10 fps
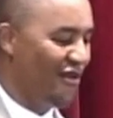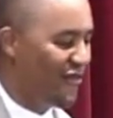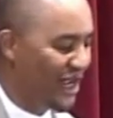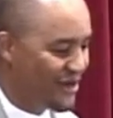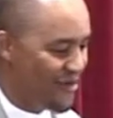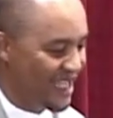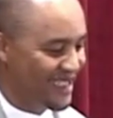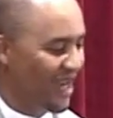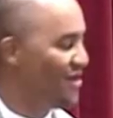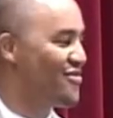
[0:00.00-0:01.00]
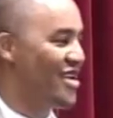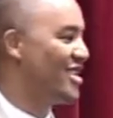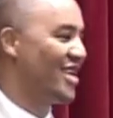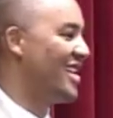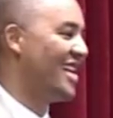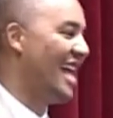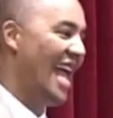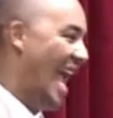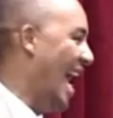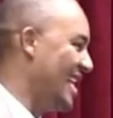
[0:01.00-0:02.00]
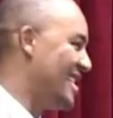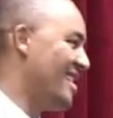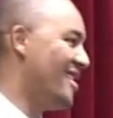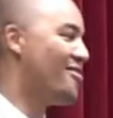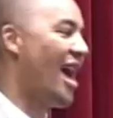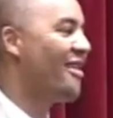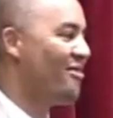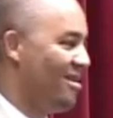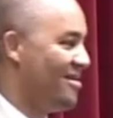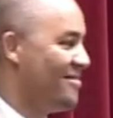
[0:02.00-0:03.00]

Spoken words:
of victory and celebration and arrival.